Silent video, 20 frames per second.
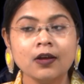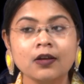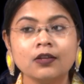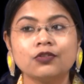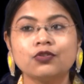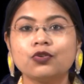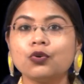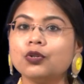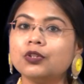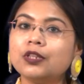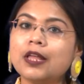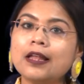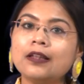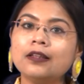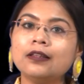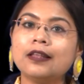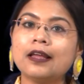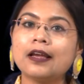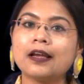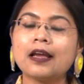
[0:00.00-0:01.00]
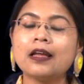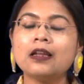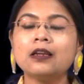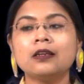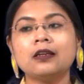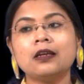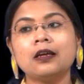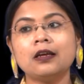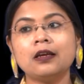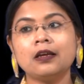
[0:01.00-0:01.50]
so then they
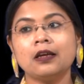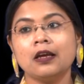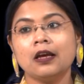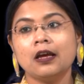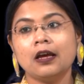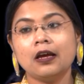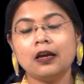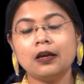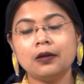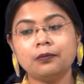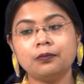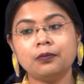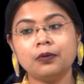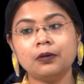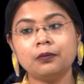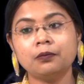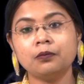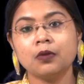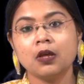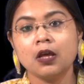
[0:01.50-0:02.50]
can